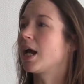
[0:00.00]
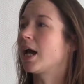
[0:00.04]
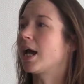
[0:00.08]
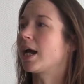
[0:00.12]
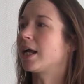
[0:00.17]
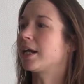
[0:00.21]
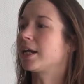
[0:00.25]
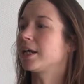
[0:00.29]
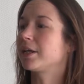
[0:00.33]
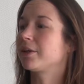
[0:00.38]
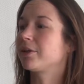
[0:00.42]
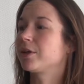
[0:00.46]

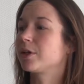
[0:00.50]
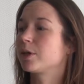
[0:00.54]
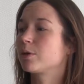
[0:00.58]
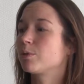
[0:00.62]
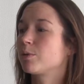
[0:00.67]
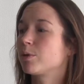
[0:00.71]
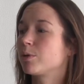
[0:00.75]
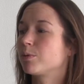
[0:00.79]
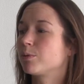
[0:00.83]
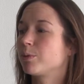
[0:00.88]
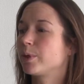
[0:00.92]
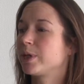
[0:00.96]
And I
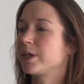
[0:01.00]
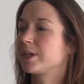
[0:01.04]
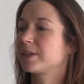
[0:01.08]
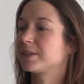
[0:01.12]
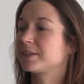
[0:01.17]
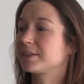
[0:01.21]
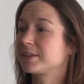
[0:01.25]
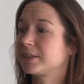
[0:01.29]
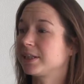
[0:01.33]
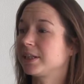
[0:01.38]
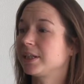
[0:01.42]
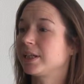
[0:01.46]
think what we are
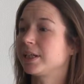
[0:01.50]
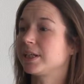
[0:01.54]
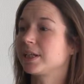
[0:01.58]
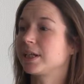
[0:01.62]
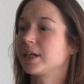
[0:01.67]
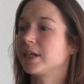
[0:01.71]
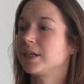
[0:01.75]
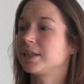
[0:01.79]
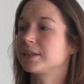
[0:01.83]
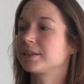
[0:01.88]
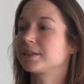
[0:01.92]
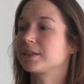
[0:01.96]

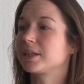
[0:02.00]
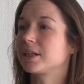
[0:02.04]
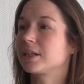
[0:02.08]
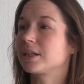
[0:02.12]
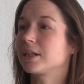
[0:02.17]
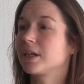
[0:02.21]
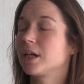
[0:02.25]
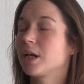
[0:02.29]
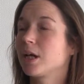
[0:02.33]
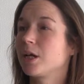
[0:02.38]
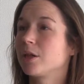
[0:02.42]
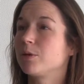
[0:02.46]
seeing is
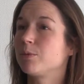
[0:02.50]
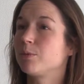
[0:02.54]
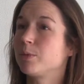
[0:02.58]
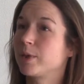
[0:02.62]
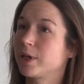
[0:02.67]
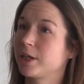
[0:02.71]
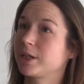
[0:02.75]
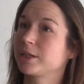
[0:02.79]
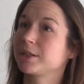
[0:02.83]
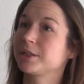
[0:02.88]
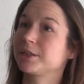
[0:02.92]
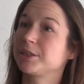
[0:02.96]
that the
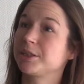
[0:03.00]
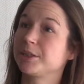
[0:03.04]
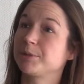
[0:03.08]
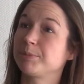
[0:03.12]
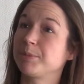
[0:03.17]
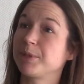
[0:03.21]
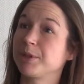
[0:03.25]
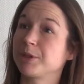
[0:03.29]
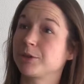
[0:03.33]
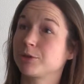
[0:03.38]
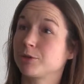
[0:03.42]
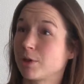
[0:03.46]
work that has
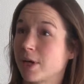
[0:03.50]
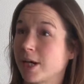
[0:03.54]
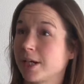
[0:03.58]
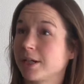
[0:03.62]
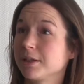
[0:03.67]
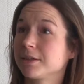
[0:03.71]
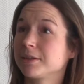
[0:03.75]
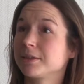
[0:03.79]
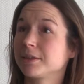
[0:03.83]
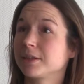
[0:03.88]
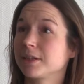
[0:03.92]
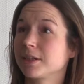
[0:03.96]
been
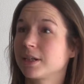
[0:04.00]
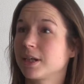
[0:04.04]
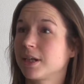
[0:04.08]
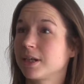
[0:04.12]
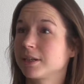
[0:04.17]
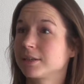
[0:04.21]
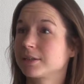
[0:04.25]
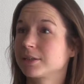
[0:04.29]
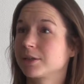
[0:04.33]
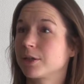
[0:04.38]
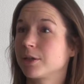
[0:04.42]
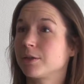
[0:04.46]
trialled in
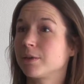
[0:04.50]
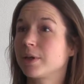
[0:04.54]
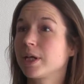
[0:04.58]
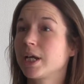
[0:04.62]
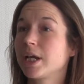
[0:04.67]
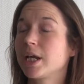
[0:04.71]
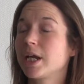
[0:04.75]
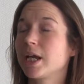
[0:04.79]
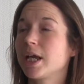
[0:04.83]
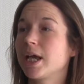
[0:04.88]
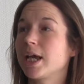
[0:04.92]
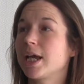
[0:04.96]
Glasgow,
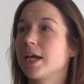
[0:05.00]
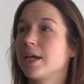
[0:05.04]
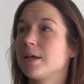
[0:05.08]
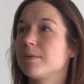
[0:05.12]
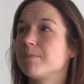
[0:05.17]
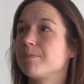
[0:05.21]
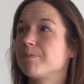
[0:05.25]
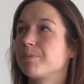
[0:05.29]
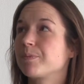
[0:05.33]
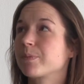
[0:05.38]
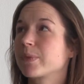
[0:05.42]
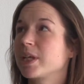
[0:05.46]

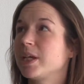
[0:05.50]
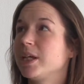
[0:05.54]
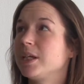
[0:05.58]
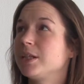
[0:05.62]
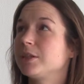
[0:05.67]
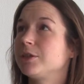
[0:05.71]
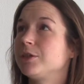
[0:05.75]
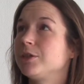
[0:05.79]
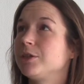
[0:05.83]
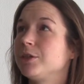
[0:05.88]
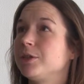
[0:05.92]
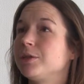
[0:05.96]

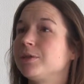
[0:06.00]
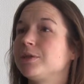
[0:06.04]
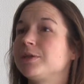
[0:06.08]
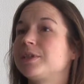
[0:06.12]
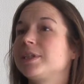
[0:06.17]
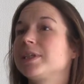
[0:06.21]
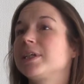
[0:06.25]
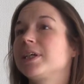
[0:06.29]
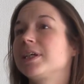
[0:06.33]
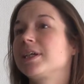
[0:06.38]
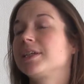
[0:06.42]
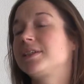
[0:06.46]
it's
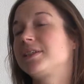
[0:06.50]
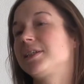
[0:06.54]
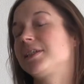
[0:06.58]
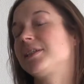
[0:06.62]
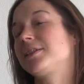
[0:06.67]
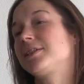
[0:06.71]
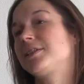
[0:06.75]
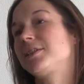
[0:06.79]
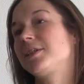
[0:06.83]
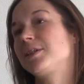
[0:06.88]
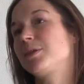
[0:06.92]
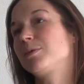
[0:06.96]
using
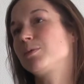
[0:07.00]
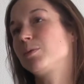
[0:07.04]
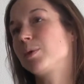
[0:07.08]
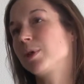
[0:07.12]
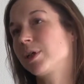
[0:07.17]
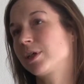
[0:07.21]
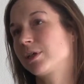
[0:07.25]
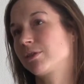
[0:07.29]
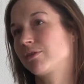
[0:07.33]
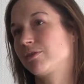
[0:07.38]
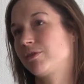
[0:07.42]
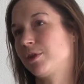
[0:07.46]
existing
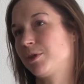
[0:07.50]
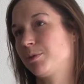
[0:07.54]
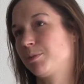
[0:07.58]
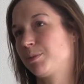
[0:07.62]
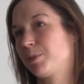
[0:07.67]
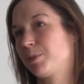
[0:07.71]
workflow